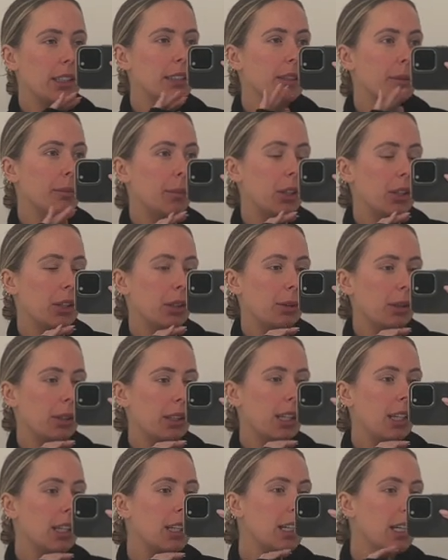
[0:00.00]
so I'm the only one
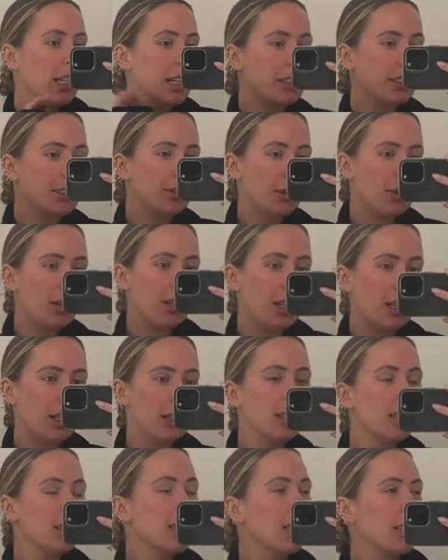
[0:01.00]
here, hence why
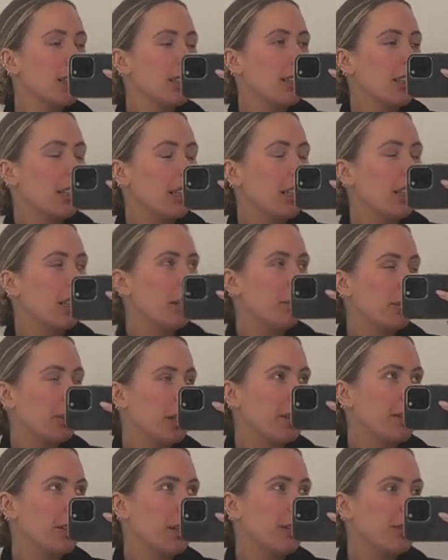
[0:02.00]
I'm brave
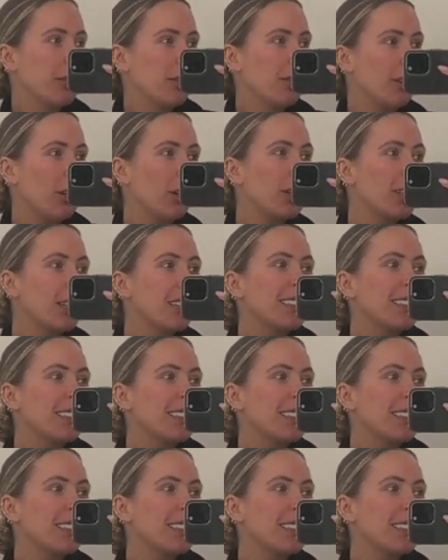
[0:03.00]
enough to vlog.